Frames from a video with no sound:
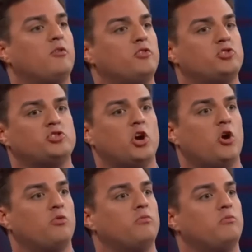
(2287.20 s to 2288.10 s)
on the
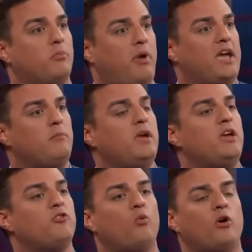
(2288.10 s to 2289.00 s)
show to paint me
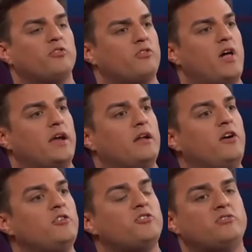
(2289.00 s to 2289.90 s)
in the worst light. I
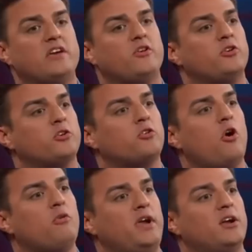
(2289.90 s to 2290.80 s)
understand that your
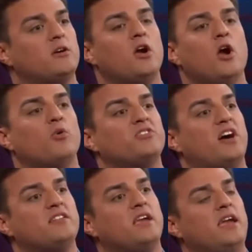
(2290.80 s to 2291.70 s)
goal here was
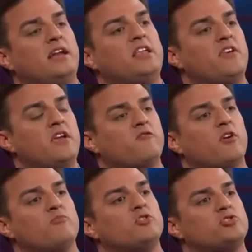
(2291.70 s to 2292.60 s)
not to get anything
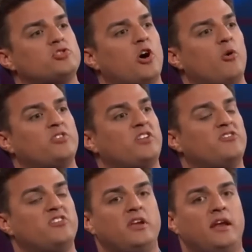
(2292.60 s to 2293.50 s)
from this show, was not to
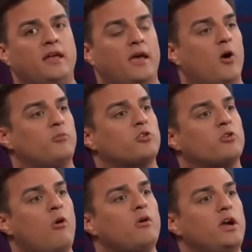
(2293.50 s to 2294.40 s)
seek any help. Your
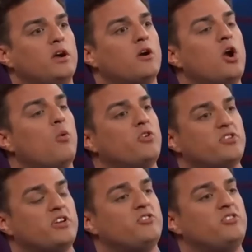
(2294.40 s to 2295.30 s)
goal here was
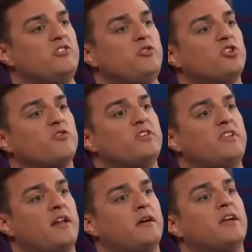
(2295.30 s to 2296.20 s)
to continue your
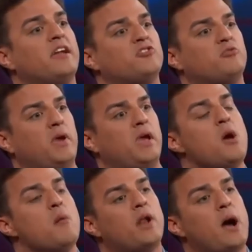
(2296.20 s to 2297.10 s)
vendetta against me.
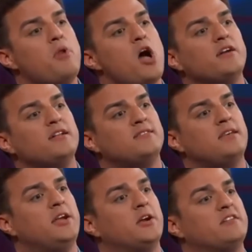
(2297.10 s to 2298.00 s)
But I'm not going to
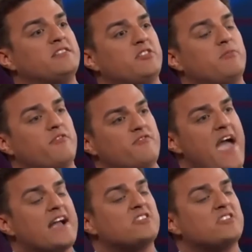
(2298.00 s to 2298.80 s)
sit here and let the facts